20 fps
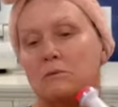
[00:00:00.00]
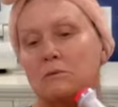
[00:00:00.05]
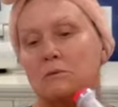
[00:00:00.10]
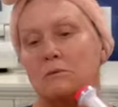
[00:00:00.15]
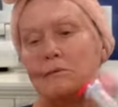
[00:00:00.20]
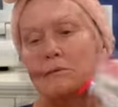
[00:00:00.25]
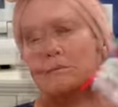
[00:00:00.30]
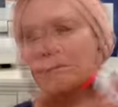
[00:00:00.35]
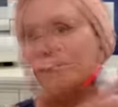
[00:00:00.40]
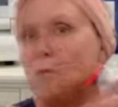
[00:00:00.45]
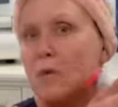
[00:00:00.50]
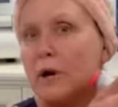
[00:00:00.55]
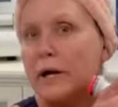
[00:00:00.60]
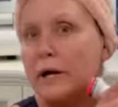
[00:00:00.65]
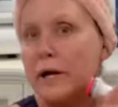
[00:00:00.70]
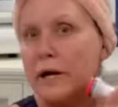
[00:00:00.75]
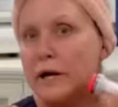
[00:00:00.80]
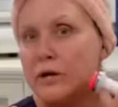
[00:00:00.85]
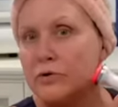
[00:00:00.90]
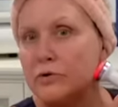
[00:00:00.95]
I'm at
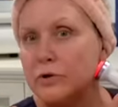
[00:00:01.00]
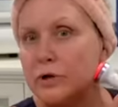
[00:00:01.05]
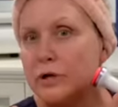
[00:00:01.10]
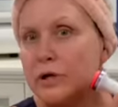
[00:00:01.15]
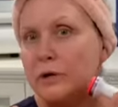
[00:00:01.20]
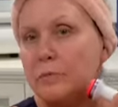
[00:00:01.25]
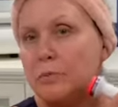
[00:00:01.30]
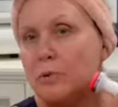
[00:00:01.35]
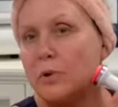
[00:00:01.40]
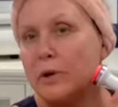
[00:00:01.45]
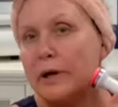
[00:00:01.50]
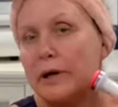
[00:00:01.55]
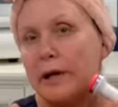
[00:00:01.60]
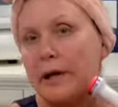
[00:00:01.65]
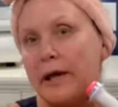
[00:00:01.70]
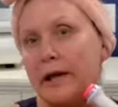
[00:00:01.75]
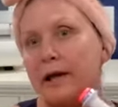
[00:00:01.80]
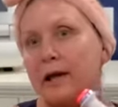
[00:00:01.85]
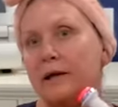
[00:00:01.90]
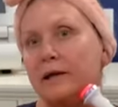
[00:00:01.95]

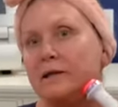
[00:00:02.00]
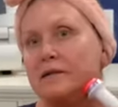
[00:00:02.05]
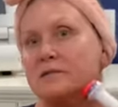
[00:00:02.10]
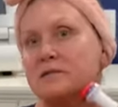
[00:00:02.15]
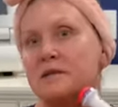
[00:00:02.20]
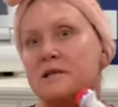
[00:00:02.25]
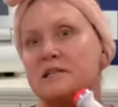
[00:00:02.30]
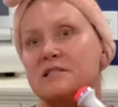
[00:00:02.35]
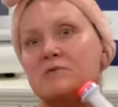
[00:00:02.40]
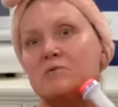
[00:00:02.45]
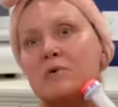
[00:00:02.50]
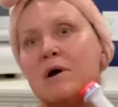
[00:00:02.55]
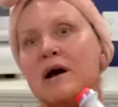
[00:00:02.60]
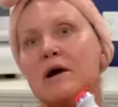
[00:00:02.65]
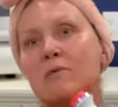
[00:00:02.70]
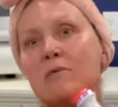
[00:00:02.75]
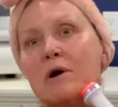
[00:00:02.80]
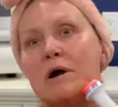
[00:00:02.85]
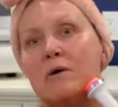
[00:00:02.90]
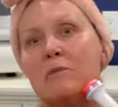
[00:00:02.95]
100.8, so that's right
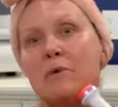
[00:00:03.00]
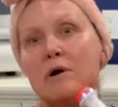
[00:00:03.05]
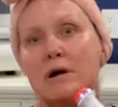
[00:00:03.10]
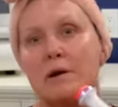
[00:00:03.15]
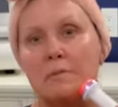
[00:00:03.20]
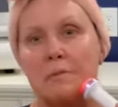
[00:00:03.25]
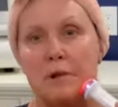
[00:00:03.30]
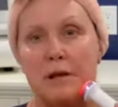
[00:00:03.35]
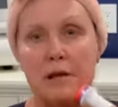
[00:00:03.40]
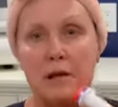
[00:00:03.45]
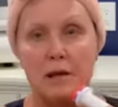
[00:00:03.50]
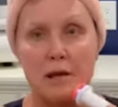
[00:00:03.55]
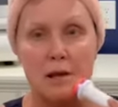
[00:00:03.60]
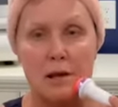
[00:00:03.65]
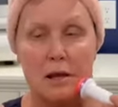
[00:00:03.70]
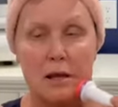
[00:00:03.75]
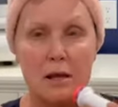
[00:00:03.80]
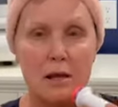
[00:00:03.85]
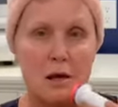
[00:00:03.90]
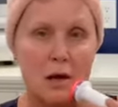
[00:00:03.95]
where I want to
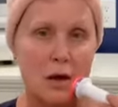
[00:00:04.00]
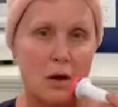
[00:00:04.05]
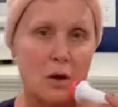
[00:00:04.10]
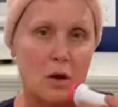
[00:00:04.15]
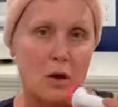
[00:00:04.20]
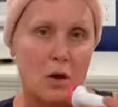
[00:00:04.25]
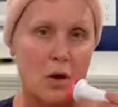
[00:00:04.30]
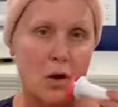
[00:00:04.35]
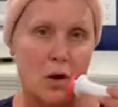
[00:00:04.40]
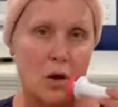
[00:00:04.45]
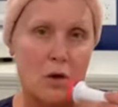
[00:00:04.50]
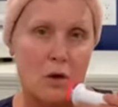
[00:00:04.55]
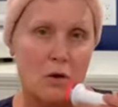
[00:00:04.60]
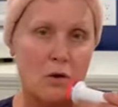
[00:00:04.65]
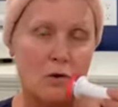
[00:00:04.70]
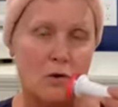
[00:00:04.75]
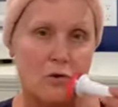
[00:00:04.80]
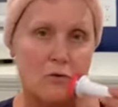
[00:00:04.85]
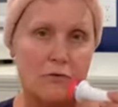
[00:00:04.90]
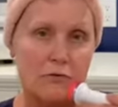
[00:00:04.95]
be
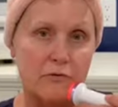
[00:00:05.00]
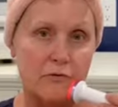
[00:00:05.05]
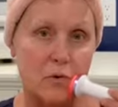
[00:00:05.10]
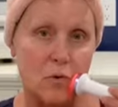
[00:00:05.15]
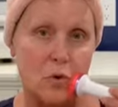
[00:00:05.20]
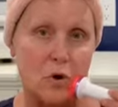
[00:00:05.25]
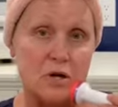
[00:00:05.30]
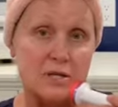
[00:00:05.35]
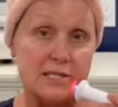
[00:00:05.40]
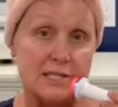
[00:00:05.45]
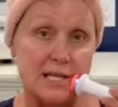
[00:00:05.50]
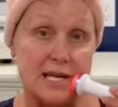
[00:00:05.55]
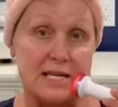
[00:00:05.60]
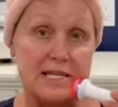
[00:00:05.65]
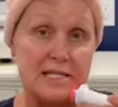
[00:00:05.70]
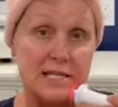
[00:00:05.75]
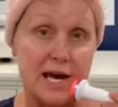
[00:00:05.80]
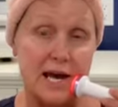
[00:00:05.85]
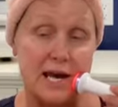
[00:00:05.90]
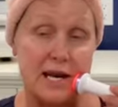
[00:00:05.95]
for skin
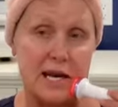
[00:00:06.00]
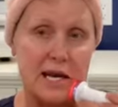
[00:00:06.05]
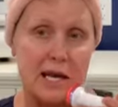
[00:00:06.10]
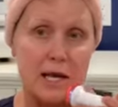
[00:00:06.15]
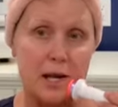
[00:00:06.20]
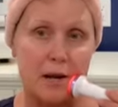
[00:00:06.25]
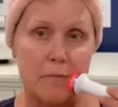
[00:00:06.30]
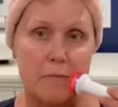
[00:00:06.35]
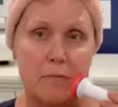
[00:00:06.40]
tightening.